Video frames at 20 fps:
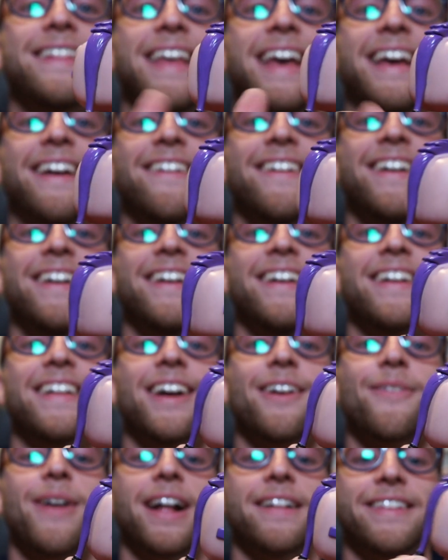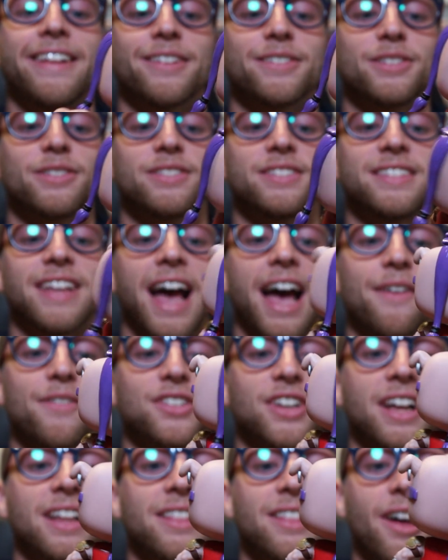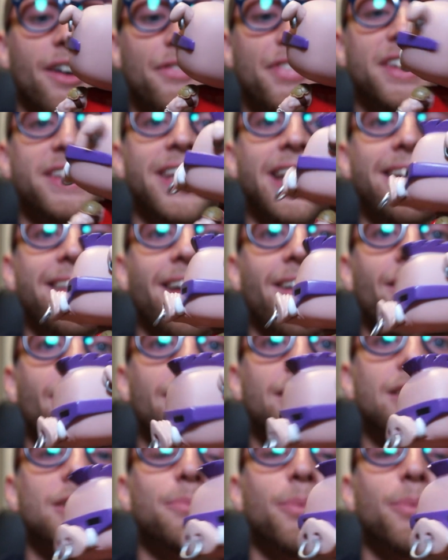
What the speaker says: tail. That rat tail is savage. I love the detail on this